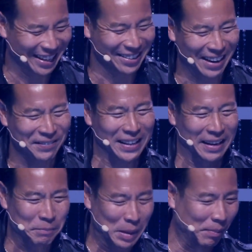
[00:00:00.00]

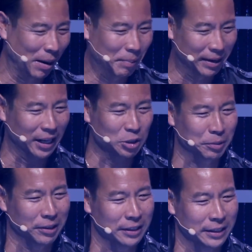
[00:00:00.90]
definitely, people are pretty
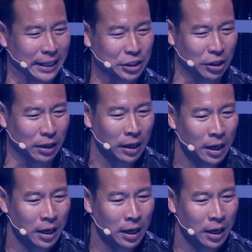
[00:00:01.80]
entrepreneurial in nature.